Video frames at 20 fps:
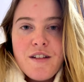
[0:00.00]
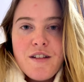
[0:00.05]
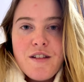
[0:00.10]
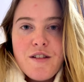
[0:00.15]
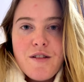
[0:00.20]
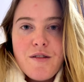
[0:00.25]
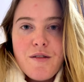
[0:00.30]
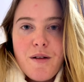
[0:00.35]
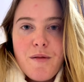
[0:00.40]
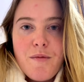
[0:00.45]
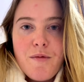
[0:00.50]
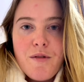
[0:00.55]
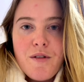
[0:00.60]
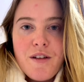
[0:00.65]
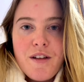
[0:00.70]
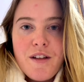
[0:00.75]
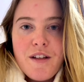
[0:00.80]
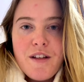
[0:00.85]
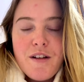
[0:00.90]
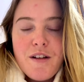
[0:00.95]
So I'm
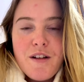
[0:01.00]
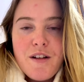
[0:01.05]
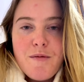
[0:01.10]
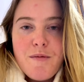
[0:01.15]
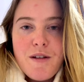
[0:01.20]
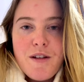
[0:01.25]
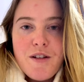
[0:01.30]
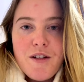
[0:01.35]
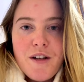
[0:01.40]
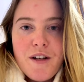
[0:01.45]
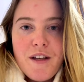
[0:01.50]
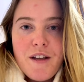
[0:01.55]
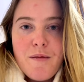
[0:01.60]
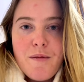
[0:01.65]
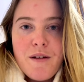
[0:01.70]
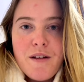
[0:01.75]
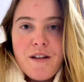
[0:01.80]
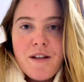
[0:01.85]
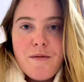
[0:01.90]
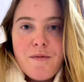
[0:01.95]
really going to be
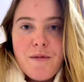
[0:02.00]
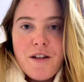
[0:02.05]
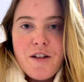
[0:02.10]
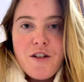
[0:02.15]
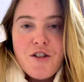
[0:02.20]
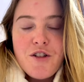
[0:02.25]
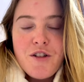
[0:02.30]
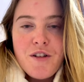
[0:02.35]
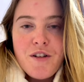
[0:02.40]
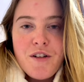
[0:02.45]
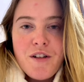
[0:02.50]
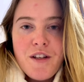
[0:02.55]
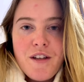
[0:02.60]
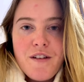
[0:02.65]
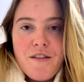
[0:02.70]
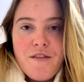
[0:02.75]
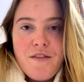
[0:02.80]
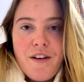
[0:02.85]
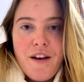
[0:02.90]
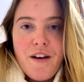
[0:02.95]
documenting my journey
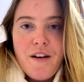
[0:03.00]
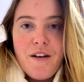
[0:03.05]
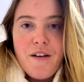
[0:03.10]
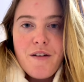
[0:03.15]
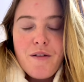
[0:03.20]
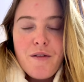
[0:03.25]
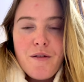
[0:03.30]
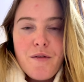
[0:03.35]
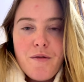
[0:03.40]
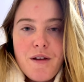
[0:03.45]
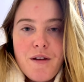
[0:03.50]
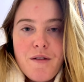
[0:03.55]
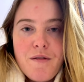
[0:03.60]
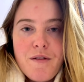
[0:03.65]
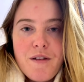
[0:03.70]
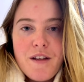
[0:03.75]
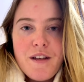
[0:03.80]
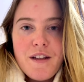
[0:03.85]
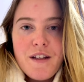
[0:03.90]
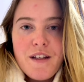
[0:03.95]
of how we
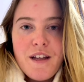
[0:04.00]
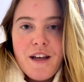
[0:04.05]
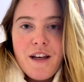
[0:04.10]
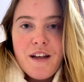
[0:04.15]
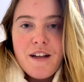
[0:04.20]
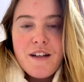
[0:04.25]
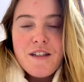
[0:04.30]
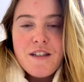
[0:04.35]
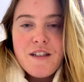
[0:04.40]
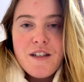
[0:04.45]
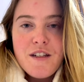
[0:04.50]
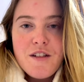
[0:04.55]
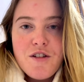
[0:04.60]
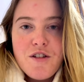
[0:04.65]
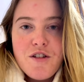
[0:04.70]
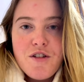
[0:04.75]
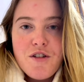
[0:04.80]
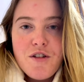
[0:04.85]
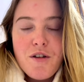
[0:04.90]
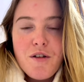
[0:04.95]
reconnect and
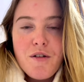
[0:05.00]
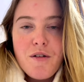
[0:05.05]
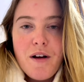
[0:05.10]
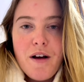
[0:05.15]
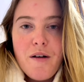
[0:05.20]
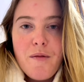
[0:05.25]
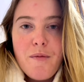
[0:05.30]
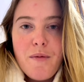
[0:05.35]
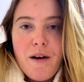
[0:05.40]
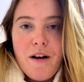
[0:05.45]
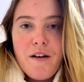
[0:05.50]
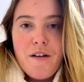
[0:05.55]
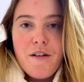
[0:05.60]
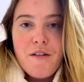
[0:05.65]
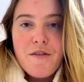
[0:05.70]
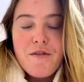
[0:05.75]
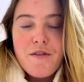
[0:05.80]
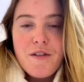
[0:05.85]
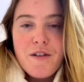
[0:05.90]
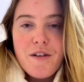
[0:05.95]
show how
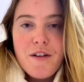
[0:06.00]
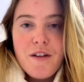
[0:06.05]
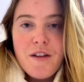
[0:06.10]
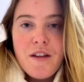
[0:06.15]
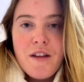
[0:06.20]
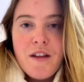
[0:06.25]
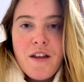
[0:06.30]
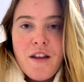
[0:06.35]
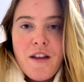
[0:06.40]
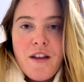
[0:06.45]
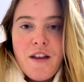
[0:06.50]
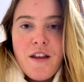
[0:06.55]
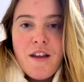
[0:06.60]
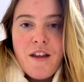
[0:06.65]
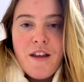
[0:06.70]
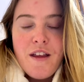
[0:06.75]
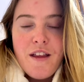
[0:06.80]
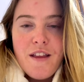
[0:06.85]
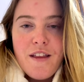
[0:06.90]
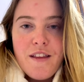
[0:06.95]
powerful
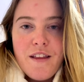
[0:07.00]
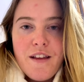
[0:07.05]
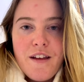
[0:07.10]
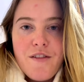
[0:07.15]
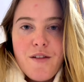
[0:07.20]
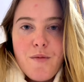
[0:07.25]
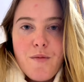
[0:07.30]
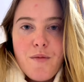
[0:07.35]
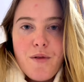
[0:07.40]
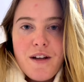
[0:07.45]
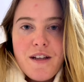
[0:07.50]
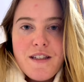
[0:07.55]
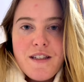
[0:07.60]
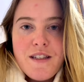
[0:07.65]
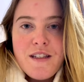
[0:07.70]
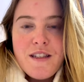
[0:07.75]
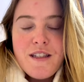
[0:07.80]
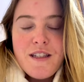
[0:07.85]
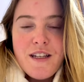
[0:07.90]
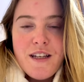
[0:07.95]
love and
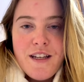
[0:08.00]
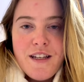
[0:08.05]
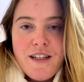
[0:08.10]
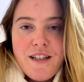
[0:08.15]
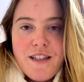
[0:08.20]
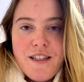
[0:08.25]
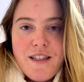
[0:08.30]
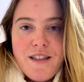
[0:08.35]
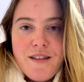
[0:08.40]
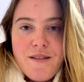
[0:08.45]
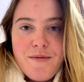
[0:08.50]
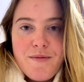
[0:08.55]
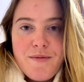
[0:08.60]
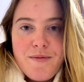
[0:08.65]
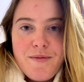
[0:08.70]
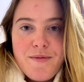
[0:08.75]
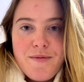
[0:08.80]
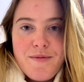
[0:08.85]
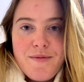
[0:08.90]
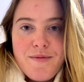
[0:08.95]
presence is
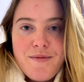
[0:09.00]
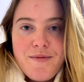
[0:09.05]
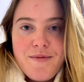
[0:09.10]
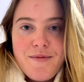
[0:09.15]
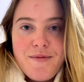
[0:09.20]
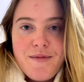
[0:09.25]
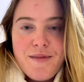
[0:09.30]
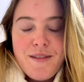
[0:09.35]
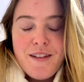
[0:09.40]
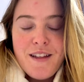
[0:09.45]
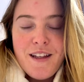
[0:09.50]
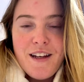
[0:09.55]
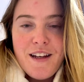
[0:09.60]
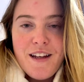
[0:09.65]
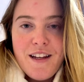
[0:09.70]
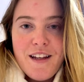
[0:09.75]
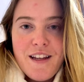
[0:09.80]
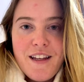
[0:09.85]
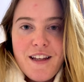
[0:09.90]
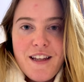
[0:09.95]
and that
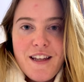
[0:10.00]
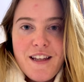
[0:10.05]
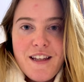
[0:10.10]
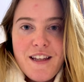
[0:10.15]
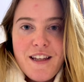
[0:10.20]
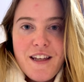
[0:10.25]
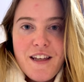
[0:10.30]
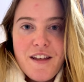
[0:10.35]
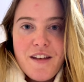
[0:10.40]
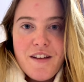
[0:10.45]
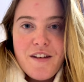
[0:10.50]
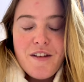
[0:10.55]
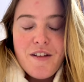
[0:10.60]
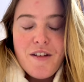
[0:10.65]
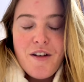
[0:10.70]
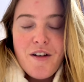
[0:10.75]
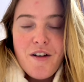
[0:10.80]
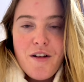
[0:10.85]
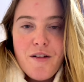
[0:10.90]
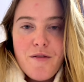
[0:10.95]
it can heal
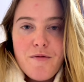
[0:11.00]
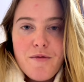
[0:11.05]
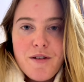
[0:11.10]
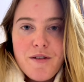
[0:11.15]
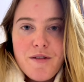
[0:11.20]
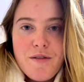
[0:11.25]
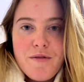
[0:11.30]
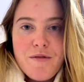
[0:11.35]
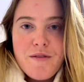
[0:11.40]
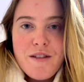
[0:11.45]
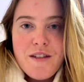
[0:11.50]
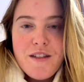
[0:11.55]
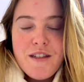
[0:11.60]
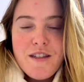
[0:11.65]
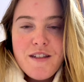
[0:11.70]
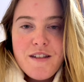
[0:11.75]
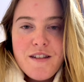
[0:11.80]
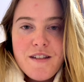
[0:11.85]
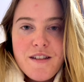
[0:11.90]
all wounds